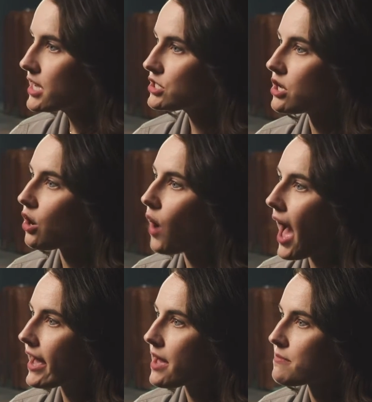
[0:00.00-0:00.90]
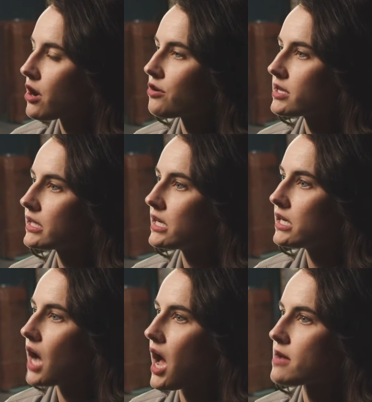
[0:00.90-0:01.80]
so I am
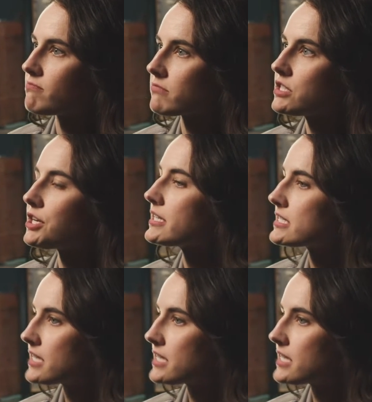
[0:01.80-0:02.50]
currently starting to